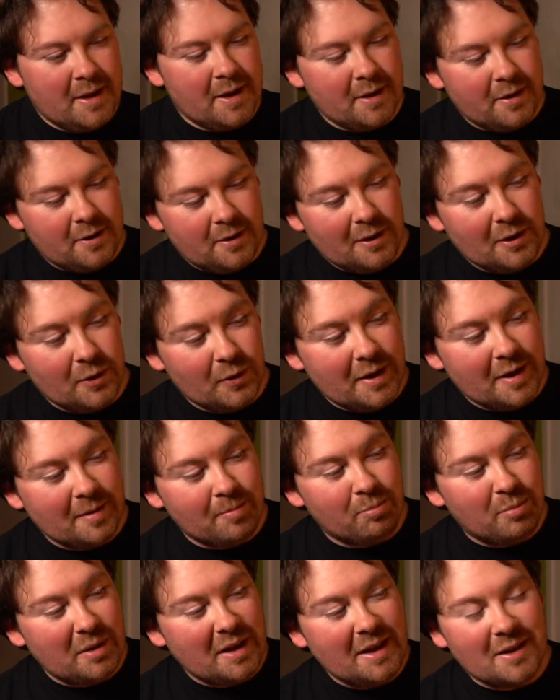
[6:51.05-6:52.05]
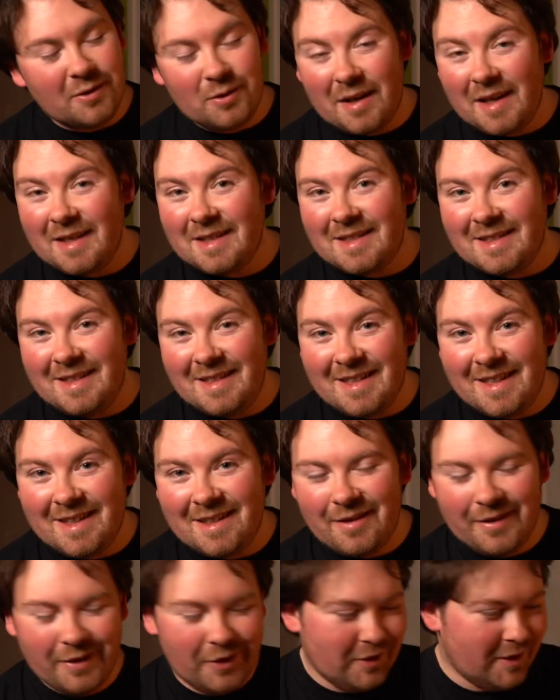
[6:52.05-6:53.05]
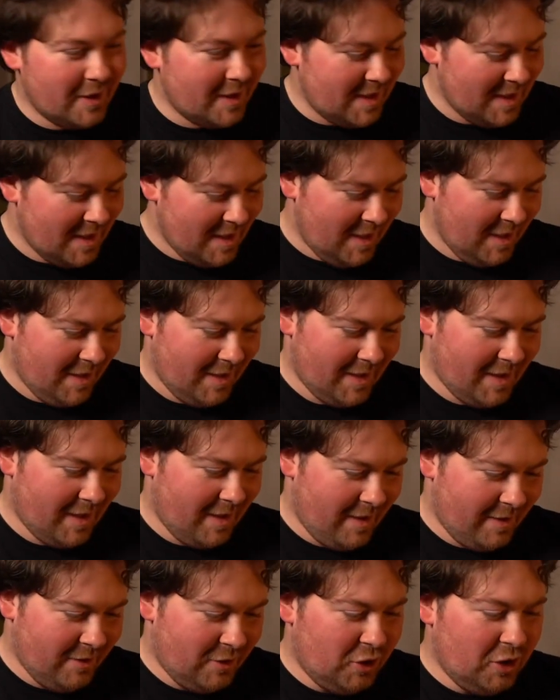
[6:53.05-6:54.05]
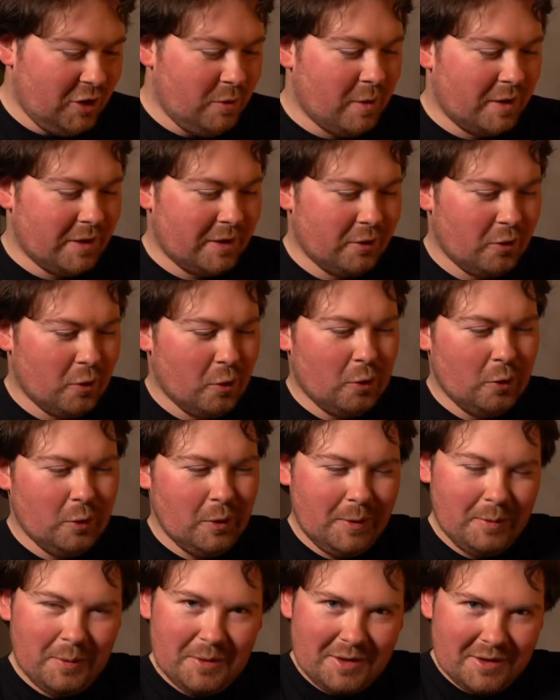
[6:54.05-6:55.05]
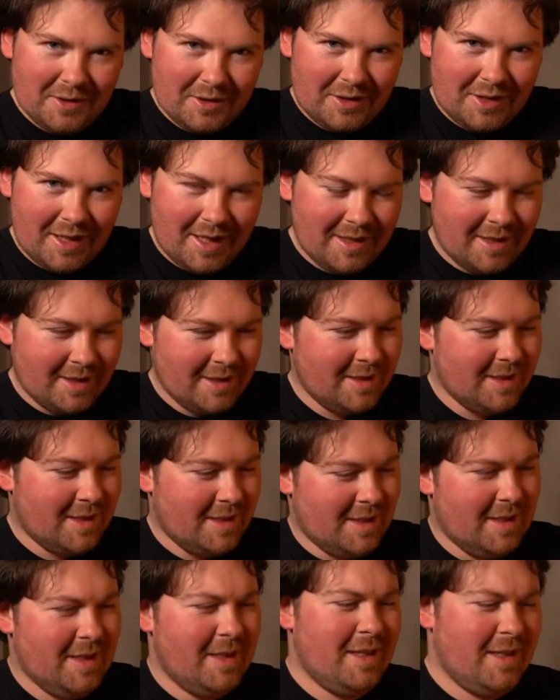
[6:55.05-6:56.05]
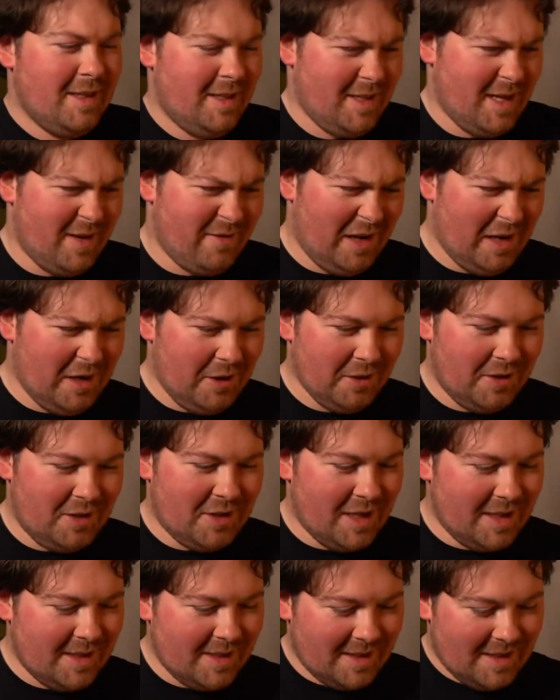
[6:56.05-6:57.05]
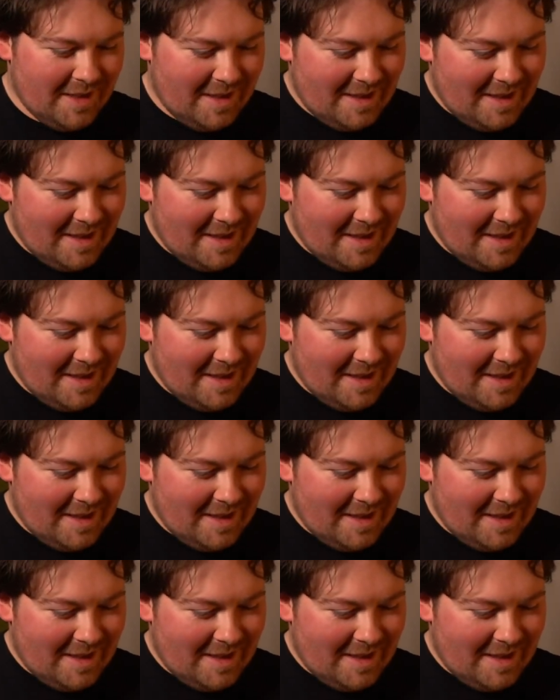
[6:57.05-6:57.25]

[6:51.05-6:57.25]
The low A and B don't actually need anything on this G1 gold wooden chanter because it's a very good chanter.